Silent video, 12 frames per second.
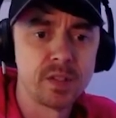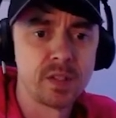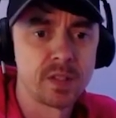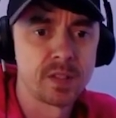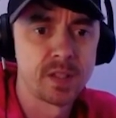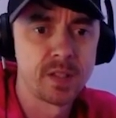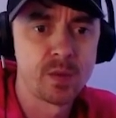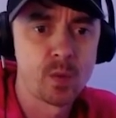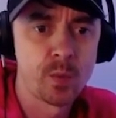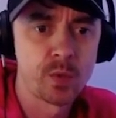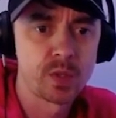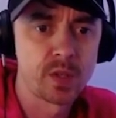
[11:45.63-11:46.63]
Say that one
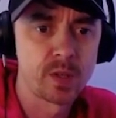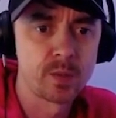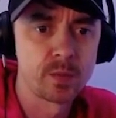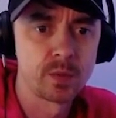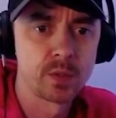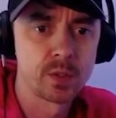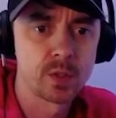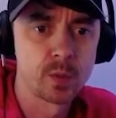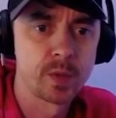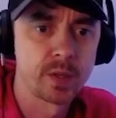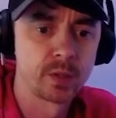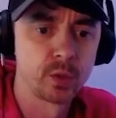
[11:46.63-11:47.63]
more time. Let's go
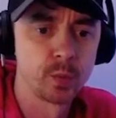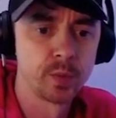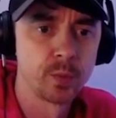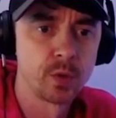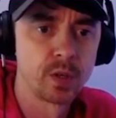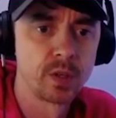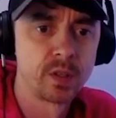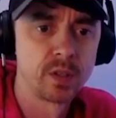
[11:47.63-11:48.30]
back a little bit more.